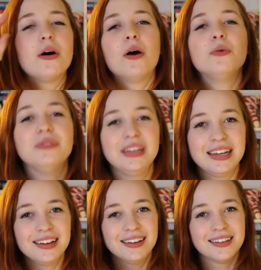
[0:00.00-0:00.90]

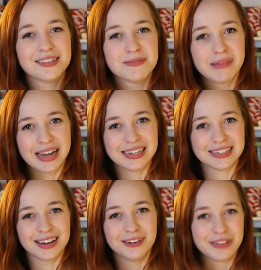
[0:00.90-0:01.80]
only the
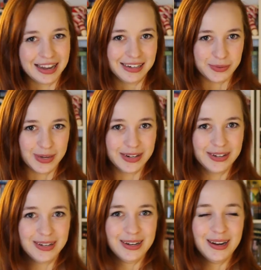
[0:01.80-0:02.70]
mind of Andy
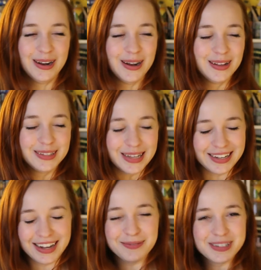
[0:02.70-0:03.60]
Weir.
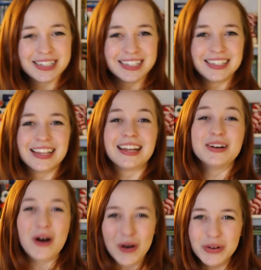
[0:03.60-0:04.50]
Like, I'm just gonna say
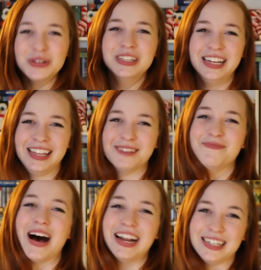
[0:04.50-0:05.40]
that. Only the
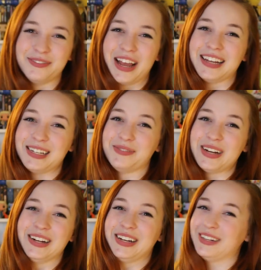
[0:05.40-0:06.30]
mind of Andy
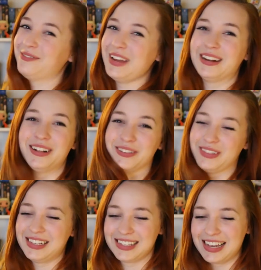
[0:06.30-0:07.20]
Weir could have made all of
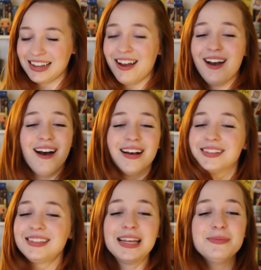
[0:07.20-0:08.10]
these like
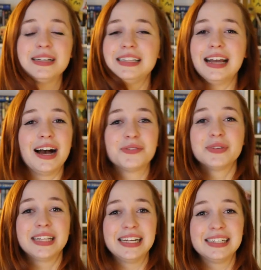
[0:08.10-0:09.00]
seemingly
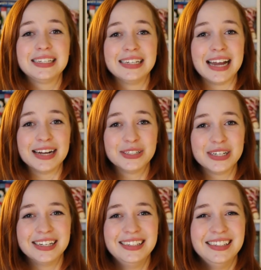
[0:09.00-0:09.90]
unrelated
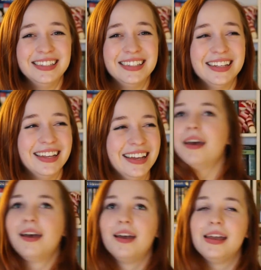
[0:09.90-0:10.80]
connections.
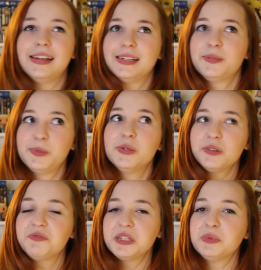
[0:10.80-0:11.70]
It is
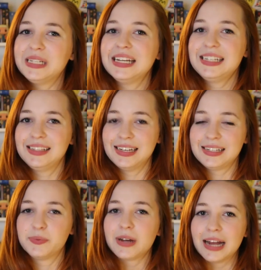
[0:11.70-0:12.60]
beautifully
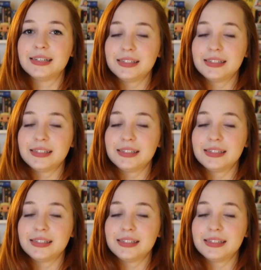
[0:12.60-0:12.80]
ridiculous when I